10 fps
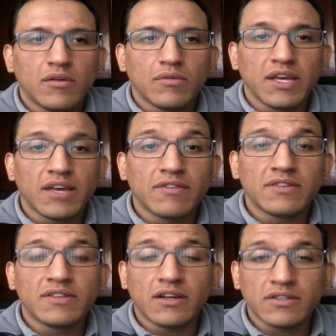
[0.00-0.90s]
We have a
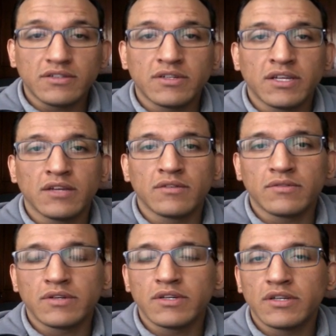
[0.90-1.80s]
doctor here,
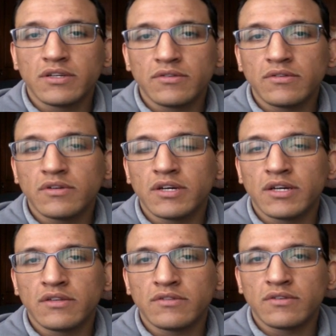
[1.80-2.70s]
where you
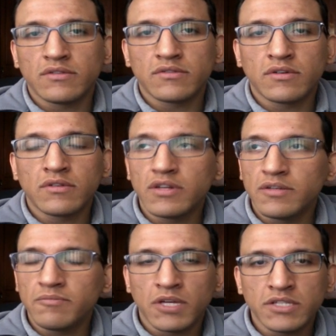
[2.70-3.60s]
guys already
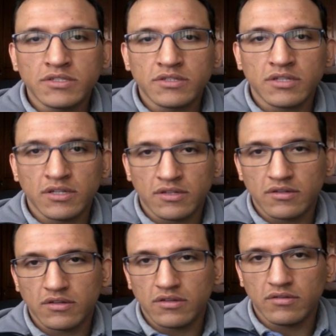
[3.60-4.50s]
mentioned
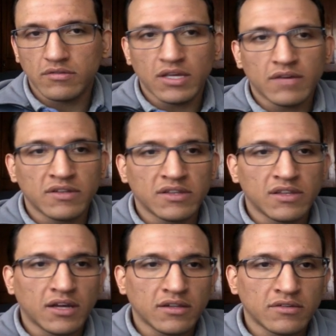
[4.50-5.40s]
it. We have a
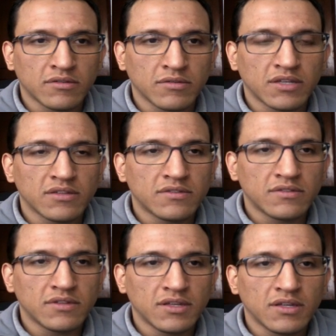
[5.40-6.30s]
doctor. We can
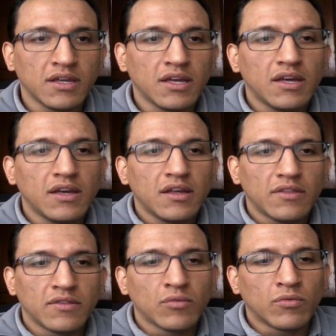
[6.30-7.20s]
see
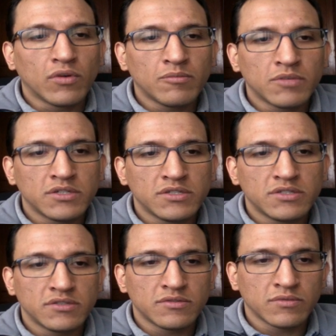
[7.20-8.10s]
the woman,
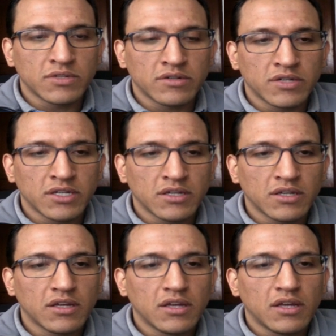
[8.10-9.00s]
she's wearing